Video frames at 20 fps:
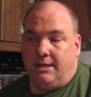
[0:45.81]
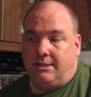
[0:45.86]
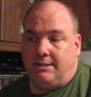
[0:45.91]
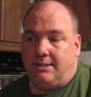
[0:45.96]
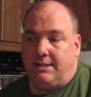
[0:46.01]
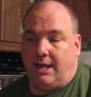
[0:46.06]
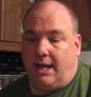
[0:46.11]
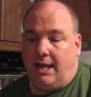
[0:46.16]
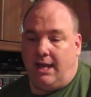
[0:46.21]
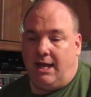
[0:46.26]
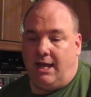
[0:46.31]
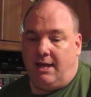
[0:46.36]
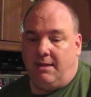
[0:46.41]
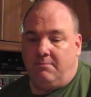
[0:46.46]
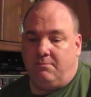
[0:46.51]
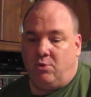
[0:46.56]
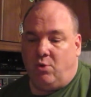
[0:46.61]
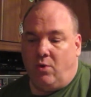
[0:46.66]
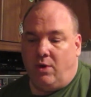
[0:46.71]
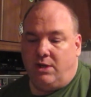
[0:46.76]
Today
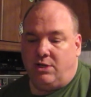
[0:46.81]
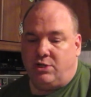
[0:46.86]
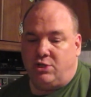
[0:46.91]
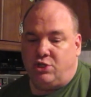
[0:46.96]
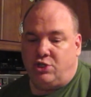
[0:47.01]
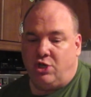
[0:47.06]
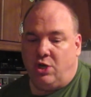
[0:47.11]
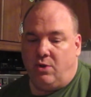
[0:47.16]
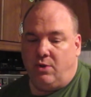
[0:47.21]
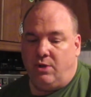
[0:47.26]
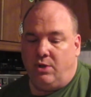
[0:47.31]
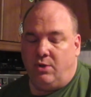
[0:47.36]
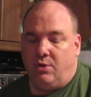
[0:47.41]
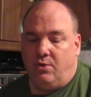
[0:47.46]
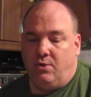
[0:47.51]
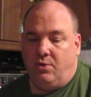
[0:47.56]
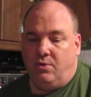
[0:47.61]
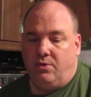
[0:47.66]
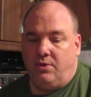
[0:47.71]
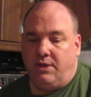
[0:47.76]
I'm going to show
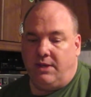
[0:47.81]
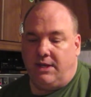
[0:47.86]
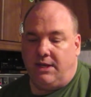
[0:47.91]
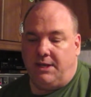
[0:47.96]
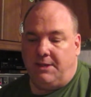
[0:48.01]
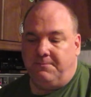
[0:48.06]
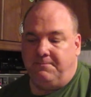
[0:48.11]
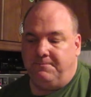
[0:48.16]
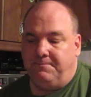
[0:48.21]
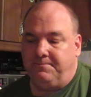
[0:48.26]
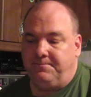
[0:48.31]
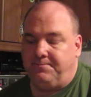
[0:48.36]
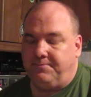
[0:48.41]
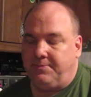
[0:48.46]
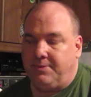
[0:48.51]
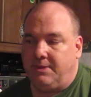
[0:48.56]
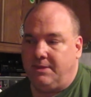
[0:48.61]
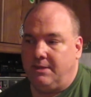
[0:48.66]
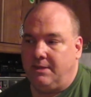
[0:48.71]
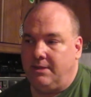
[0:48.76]
you the
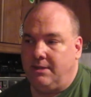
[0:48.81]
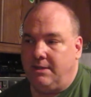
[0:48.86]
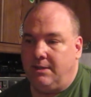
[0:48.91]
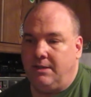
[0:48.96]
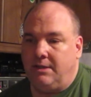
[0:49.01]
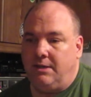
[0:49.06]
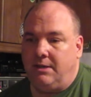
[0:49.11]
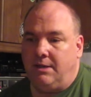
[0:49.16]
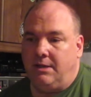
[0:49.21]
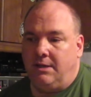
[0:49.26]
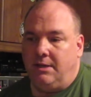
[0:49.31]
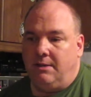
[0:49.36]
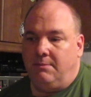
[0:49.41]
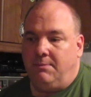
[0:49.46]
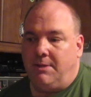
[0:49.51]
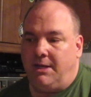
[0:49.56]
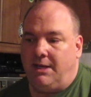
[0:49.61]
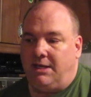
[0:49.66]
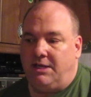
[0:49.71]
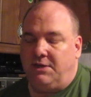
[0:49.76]

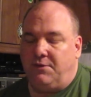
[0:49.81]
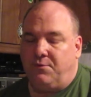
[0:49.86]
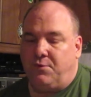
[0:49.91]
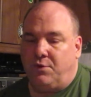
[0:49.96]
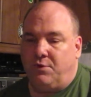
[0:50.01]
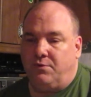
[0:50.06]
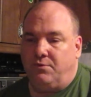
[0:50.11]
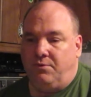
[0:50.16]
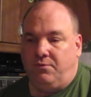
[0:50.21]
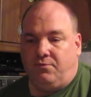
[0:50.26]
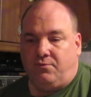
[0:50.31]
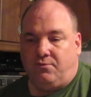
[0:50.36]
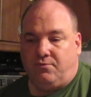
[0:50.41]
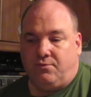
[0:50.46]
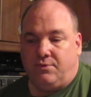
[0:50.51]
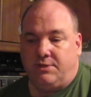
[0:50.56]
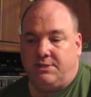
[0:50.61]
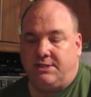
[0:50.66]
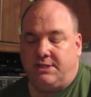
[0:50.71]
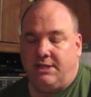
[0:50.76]
many different
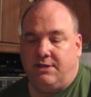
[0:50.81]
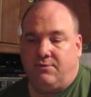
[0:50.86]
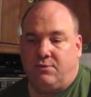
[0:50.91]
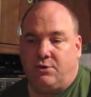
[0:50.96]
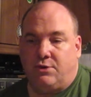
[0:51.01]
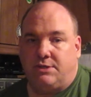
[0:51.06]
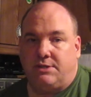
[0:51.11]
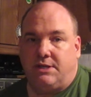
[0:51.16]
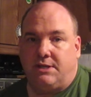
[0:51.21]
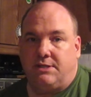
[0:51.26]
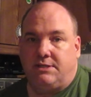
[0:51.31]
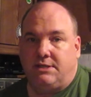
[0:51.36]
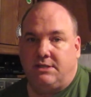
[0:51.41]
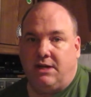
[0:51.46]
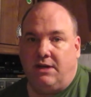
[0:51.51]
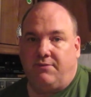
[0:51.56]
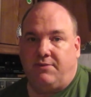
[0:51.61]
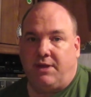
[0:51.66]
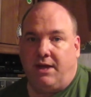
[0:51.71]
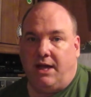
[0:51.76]
receivers and
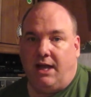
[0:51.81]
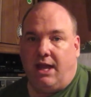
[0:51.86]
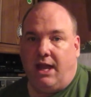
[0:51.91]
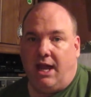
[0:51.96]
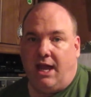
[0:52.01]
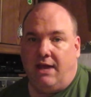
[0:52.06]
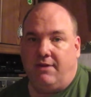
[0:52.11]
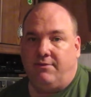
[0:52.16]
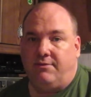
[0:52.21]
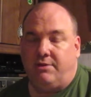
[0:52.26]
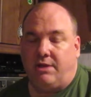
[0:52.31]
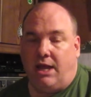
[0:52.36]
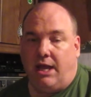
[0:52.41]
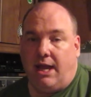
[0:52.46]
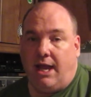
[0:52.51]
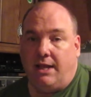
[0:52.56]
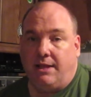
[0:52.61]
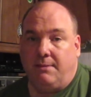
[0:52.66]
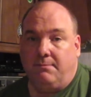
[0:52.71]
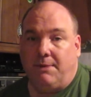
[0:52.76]
stuff that I have
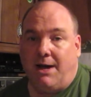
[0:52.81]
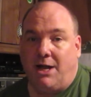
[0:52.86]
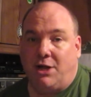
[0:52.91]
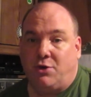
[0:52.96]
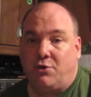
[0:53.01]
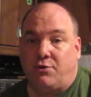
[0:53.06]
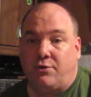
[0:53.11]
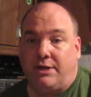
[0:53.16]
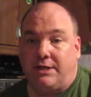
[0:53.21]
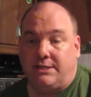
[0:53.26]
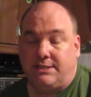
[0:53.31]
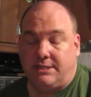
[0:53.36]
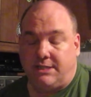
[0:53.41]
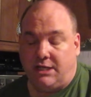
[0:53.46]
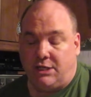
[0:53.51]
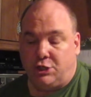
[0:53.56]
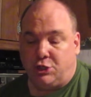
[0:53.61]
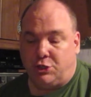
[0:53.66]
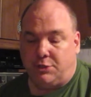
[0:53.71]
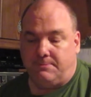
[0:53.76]
at the monitoring
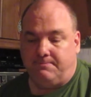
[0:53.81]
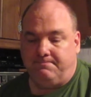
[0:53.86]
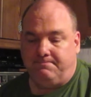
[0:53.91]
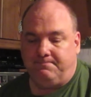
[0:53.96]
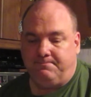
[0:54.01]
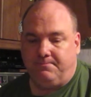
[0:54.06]
station,